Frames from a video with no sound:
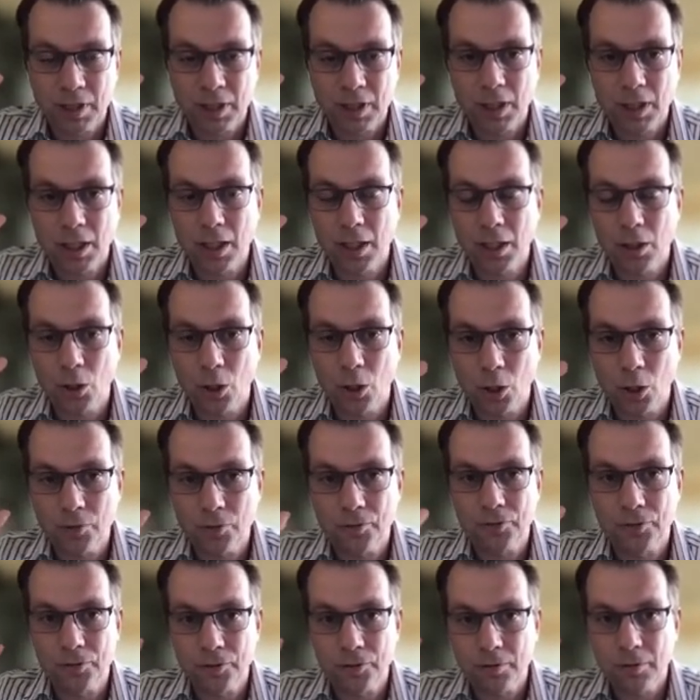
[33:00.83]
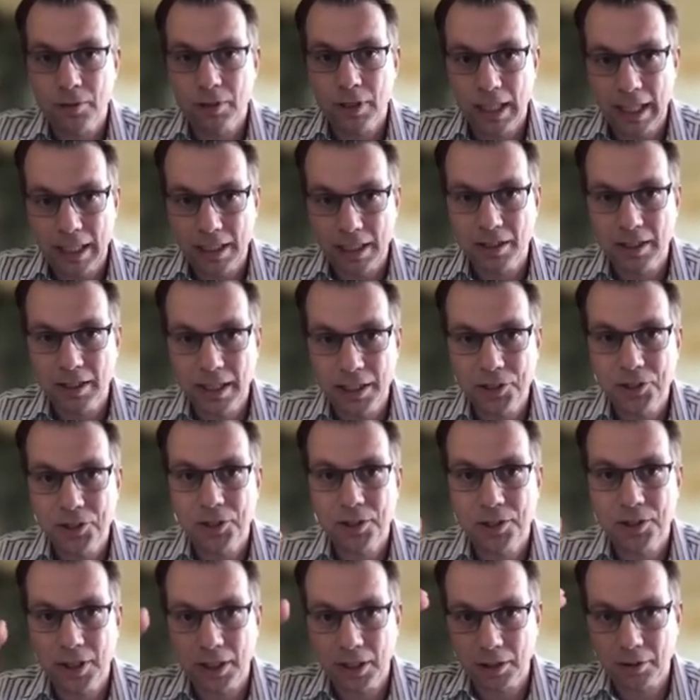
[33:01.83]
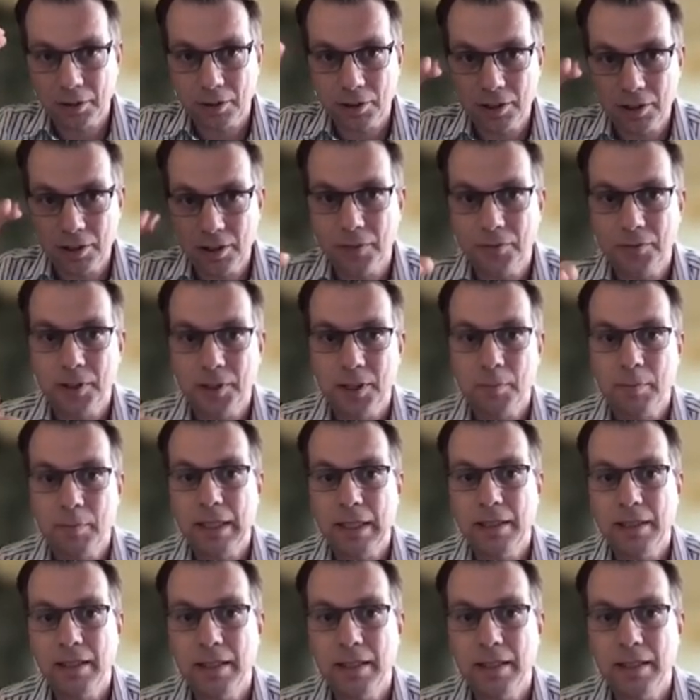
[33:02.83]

uh, of extinctions across different species